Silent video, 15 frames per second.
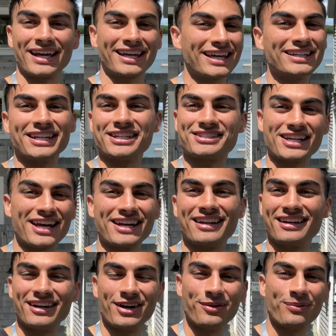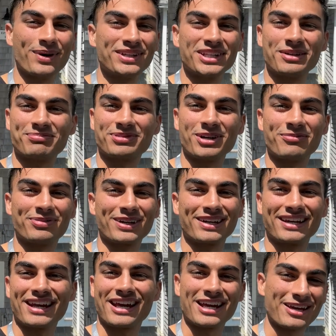kidney shed, what an appropriate
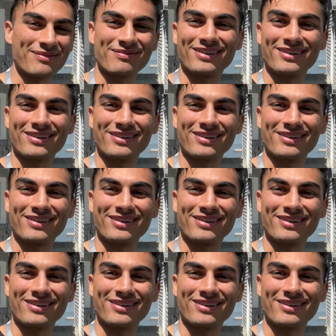name.